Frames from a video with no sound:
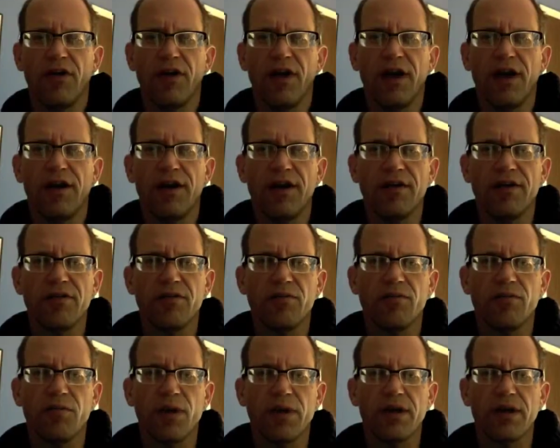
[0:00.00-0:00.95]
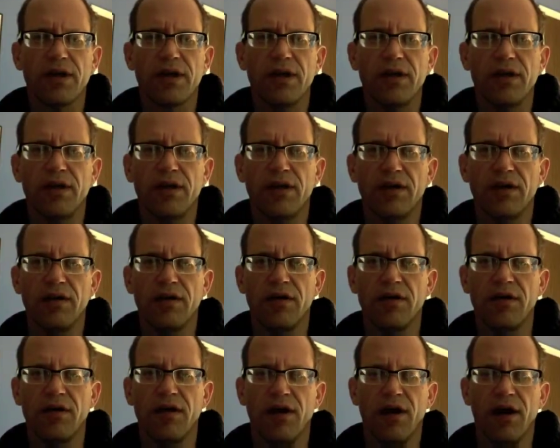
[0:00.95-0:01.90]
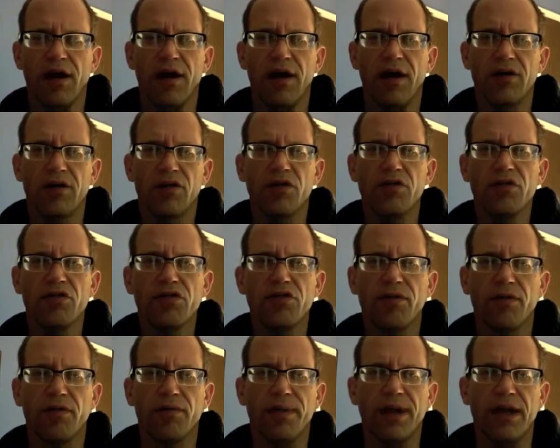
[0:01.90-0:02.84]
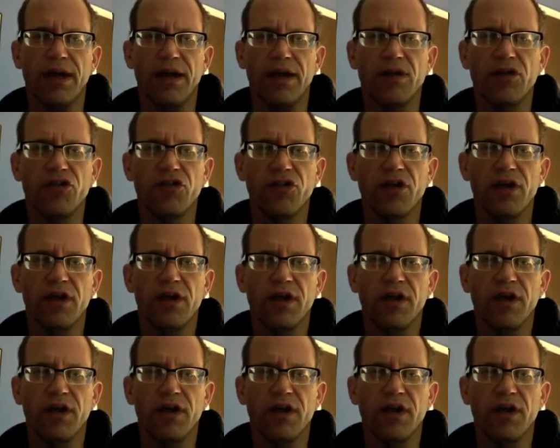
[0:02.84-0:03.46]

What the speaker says: Another really useful page